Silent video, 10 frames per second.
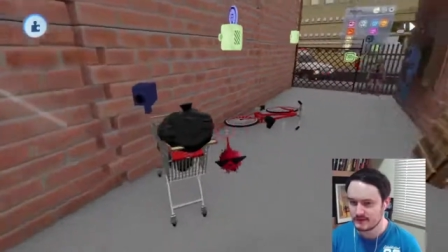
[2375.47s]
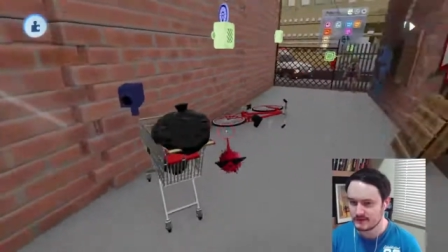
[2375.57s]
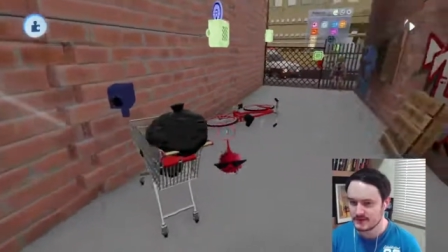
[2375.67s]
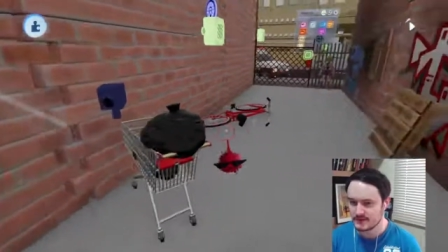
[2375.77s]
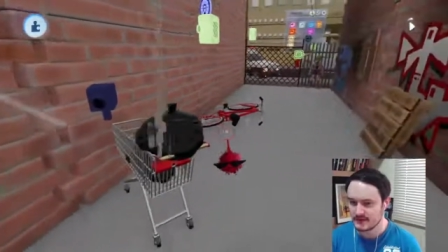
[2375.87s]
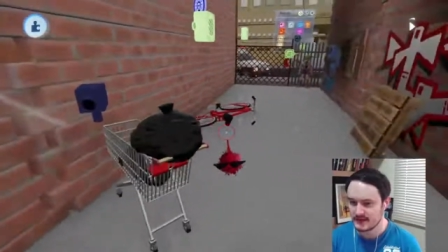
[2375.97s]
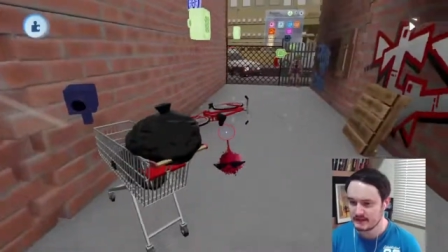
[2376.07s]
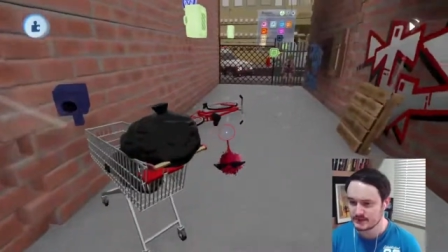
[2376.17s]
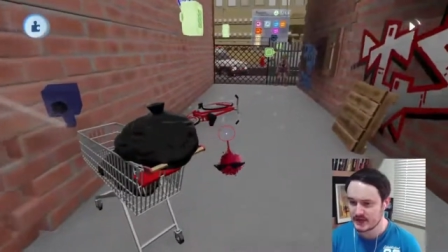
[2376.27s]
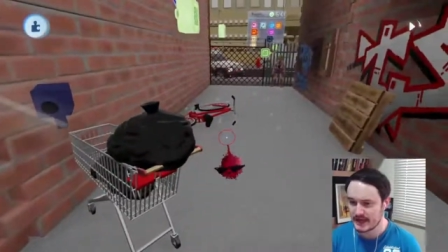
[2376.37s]
just to
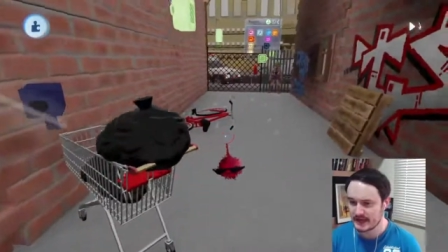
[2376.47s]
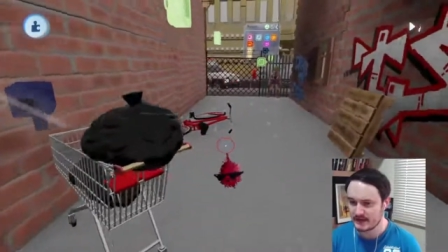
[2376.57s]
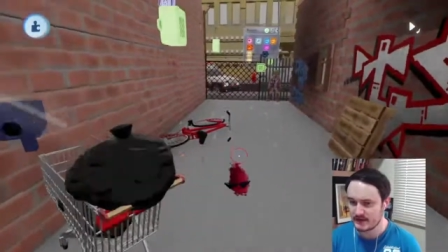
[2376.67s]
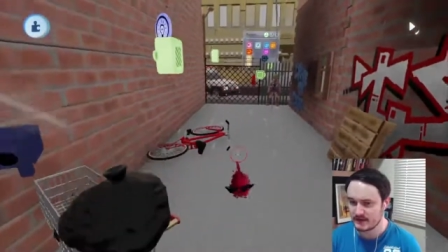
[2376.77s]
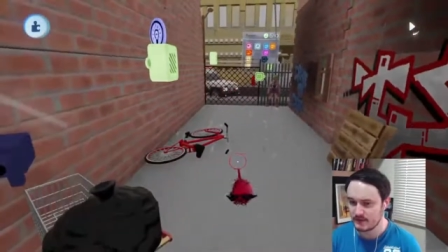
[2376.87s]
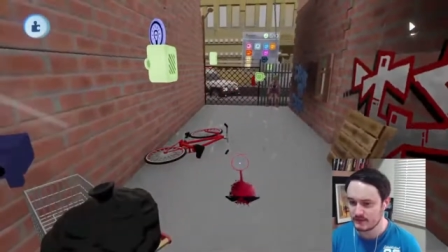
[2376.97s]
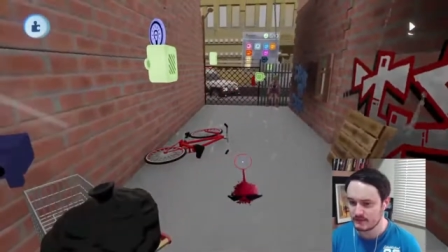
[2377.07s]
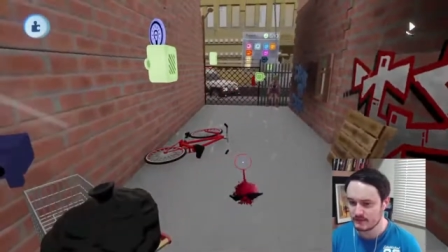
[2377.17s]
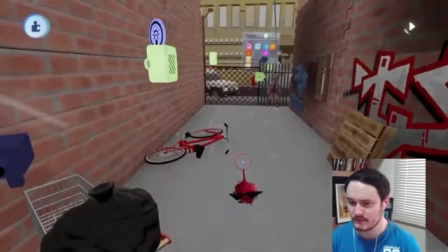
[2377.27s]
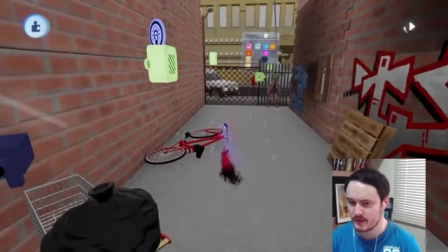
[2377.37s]
keep track of
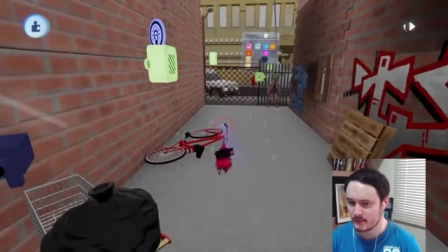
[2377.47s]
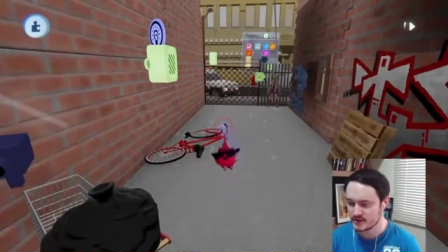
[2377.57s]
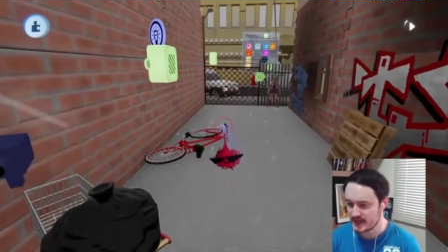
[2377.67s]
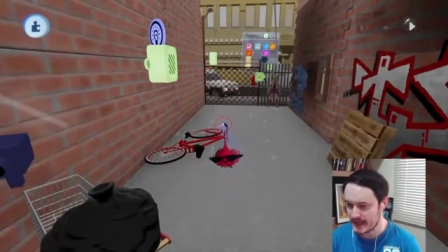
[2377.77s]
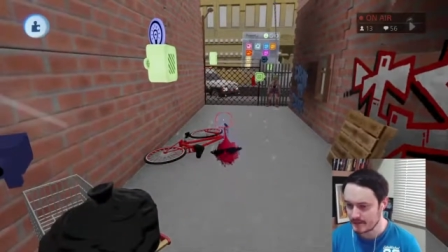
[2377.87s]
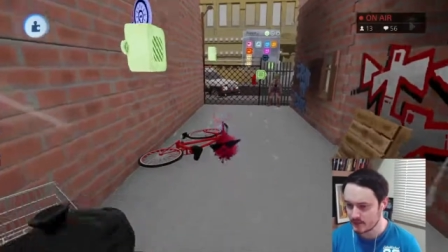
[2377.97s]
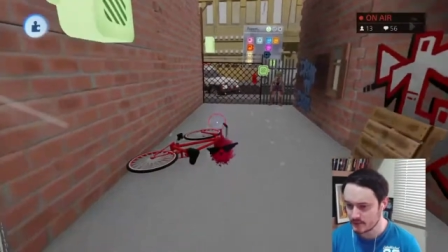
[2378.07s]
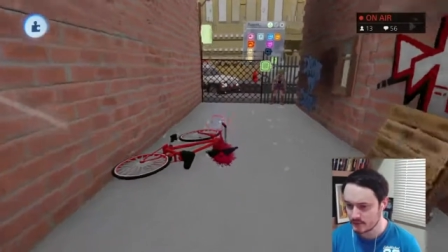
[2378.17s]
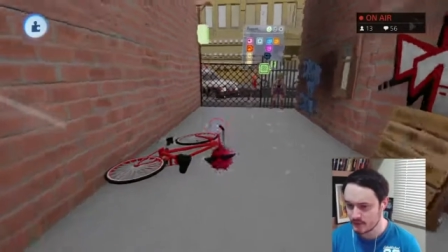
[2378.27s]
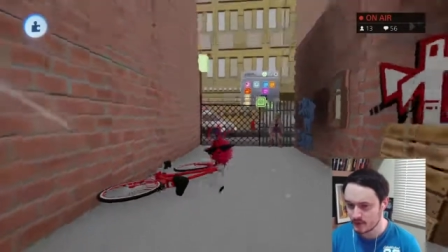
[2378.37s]
how much ammo
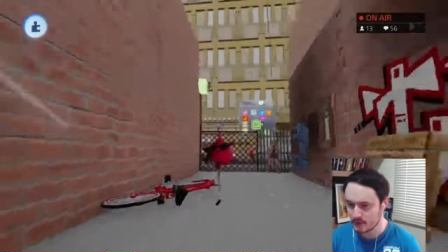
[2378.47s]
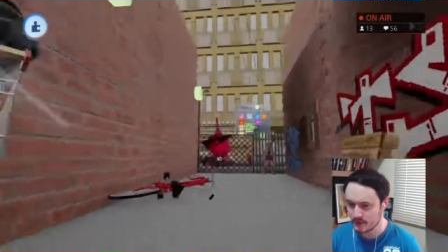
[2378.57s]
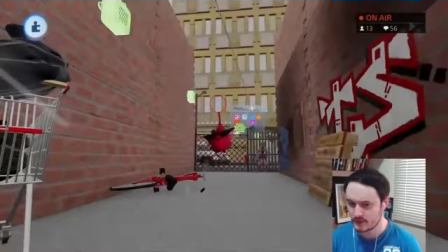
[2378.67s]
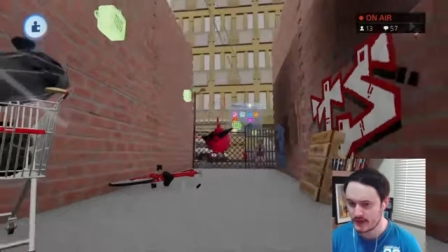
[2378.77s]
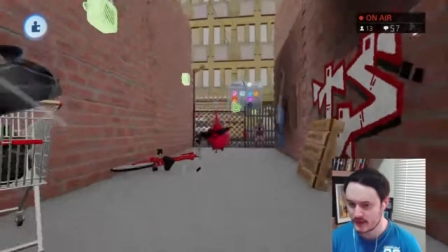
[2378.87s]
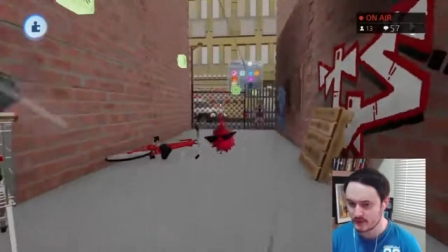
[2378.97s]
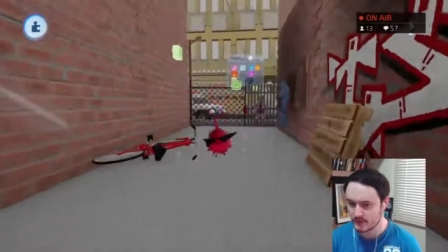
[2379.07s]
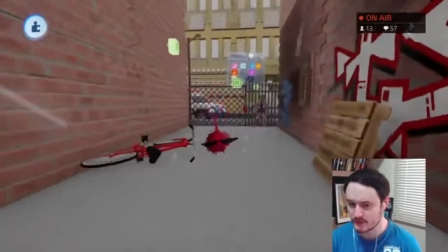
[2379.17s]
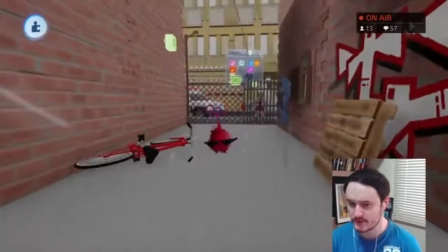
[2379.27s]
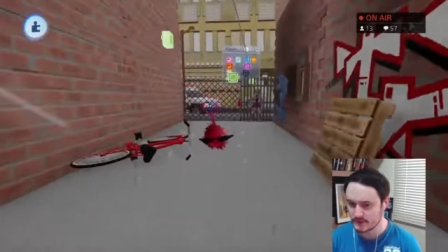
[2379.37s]
you've got, your
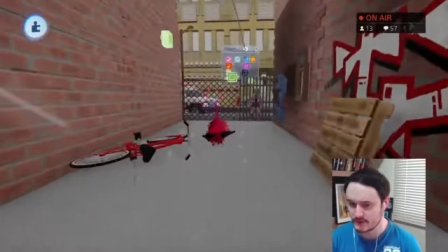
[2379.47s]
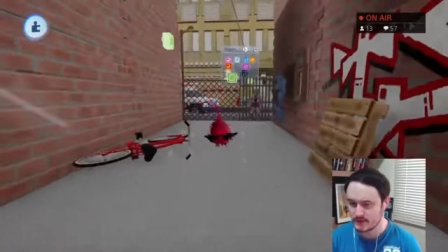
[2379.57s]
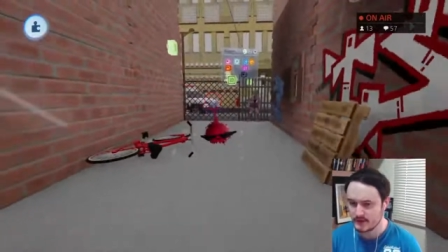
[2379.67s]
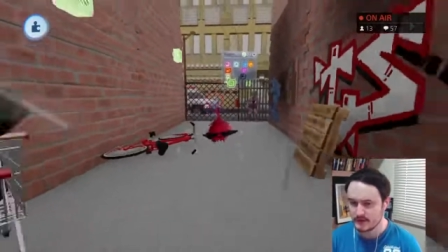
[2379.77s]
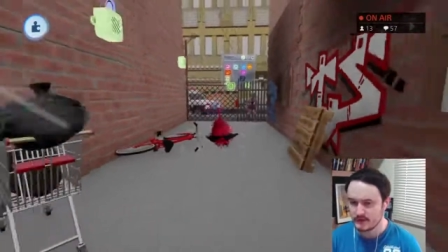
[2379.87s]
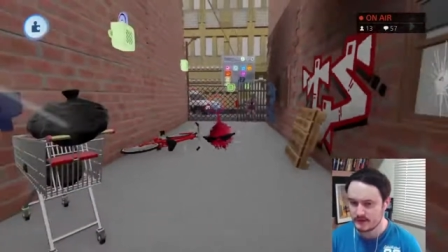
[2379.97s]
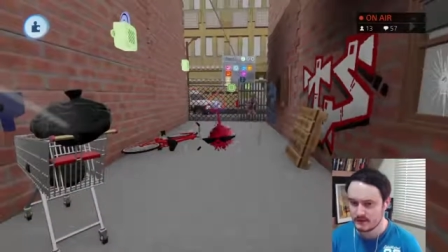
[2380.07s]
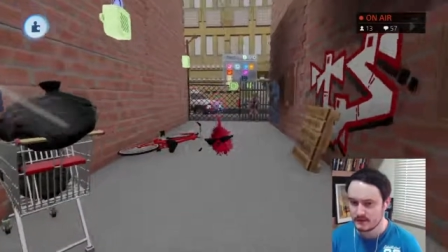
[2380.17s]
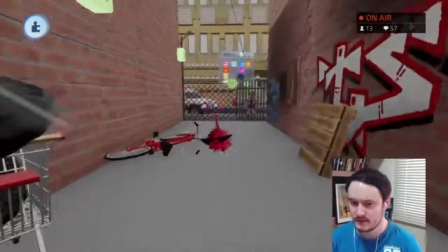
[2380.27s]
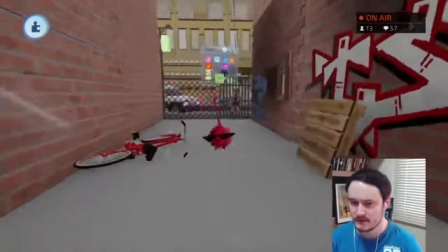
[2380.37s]
health,
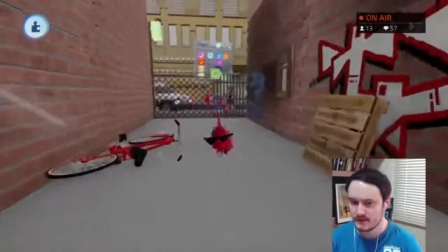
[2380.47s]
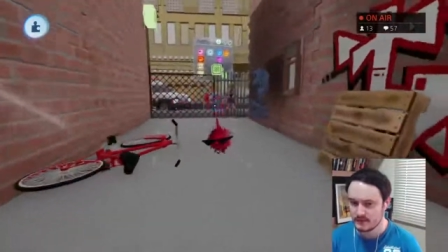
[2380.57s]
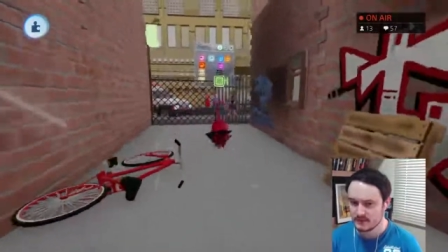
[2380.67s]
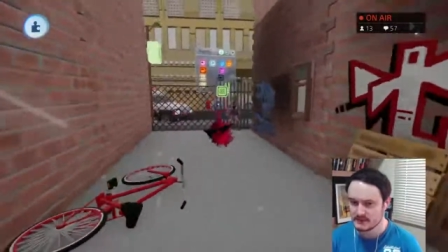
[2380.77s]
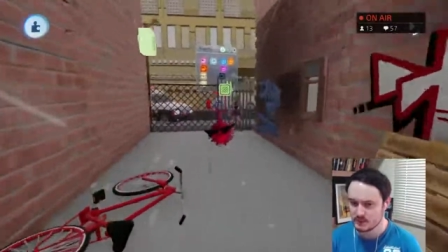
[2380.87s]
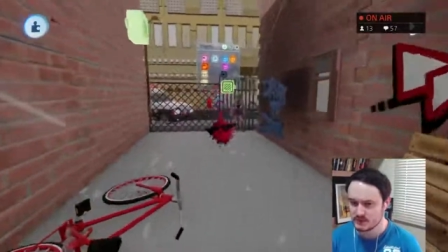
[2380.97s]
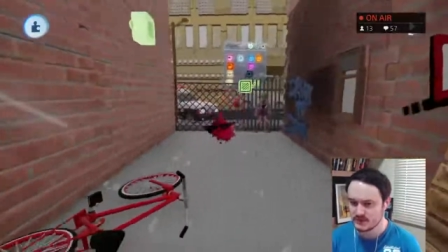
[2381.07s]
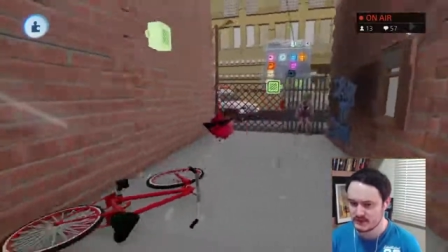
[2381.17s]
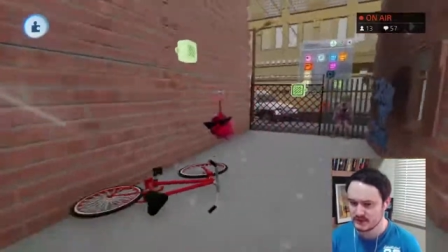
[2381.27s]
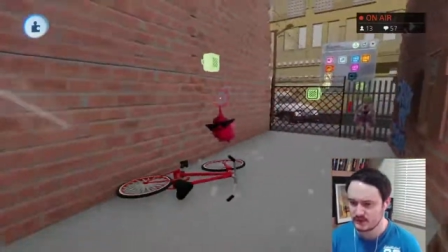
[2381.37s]
but it's
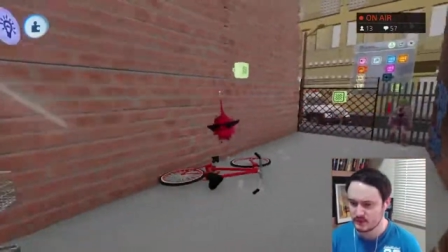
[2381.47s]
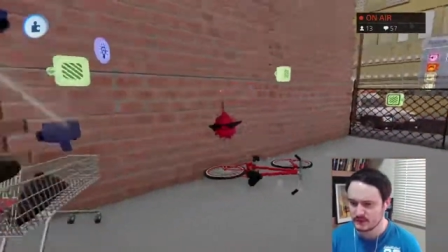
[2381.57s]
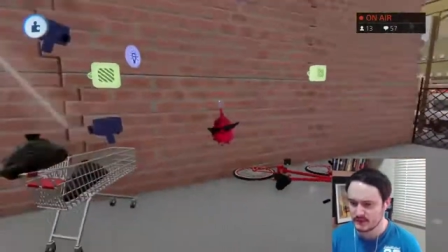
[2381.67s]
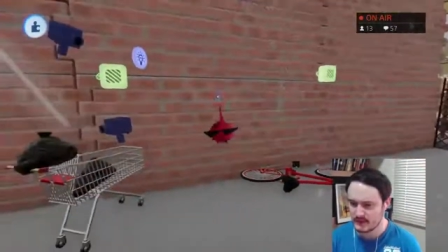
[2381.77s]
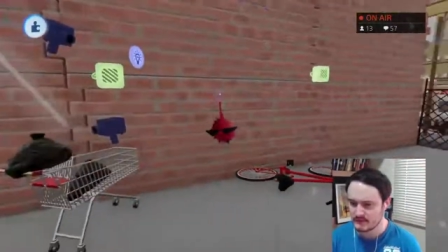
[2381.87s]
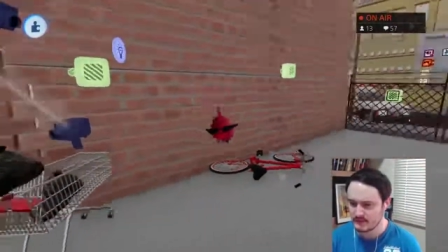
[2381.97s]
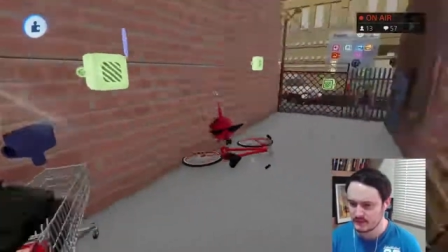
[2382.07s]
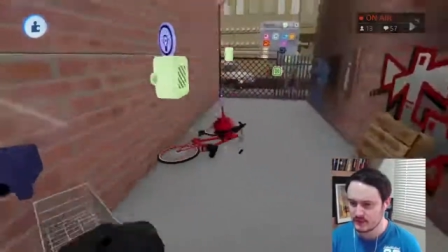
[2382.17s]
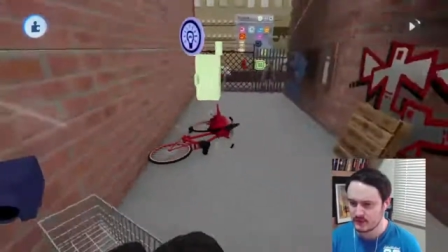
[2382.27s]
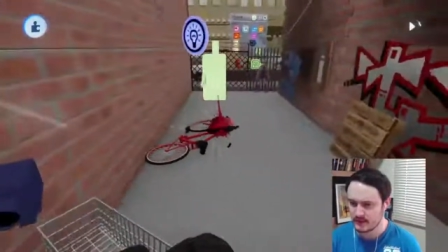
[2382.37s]
mostly to do with the
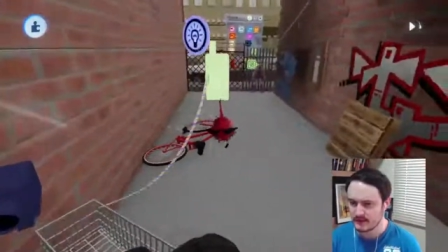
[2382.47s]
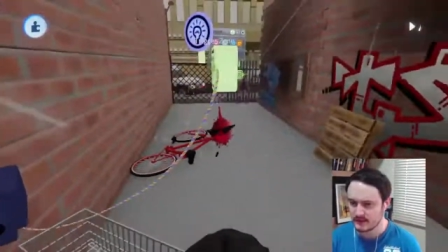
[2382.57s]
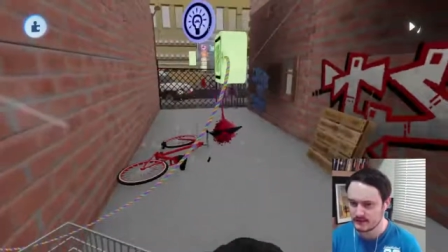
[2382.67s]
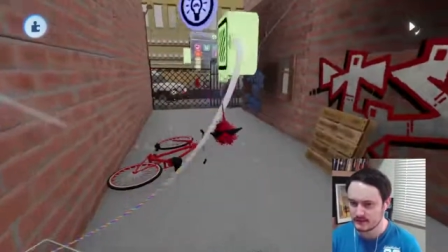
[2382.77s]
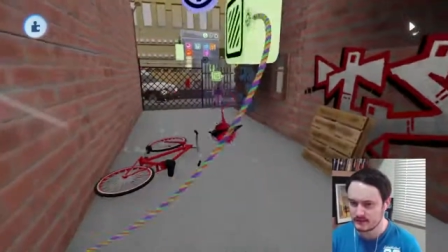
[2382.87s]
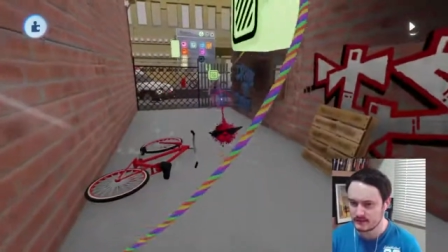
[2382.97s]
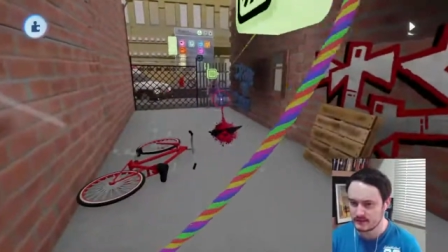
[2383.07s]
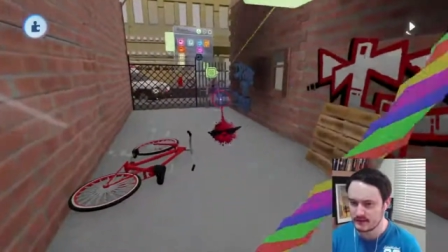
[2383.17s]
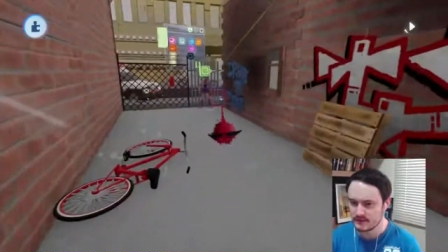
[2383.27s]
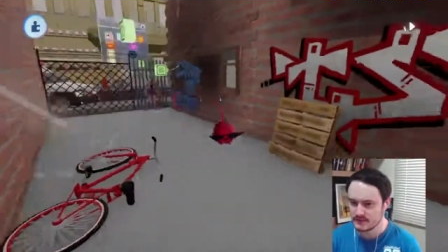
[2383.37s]
inventory and how the